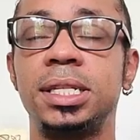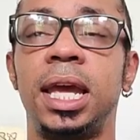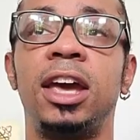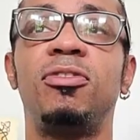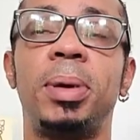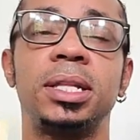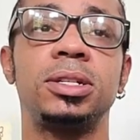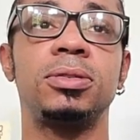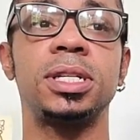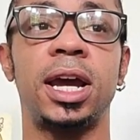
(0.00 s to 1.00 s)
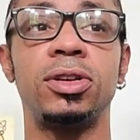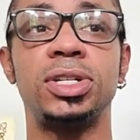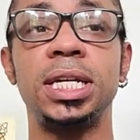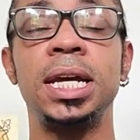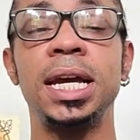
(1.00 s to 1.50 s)
King of Pentacles
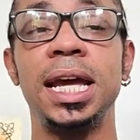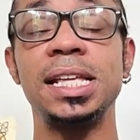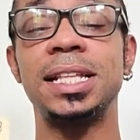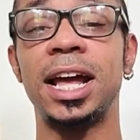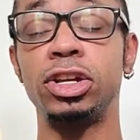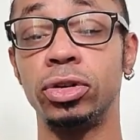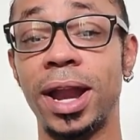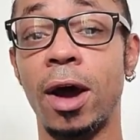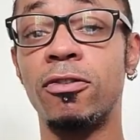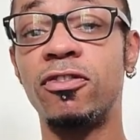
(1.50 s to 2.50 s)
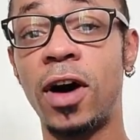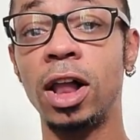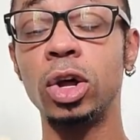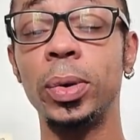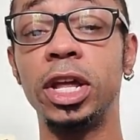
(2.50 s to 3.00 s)
energy is that you're now
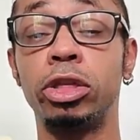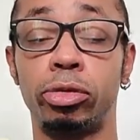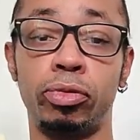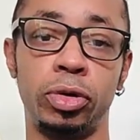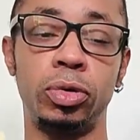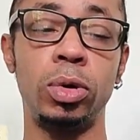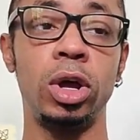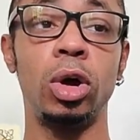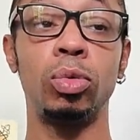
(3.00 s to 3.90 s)
following through